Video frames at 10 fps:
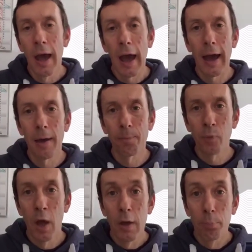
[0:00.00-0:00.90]

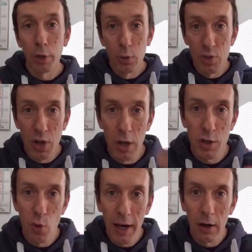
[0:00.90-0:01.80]
But you'll start
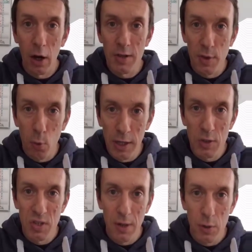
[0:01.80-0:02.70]
to recognize that when you
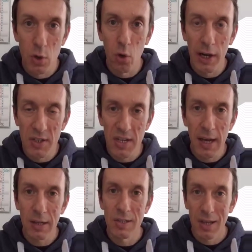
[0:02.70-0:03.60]
see those green
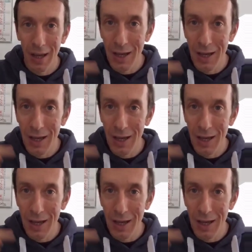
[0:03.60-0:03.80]
ticks,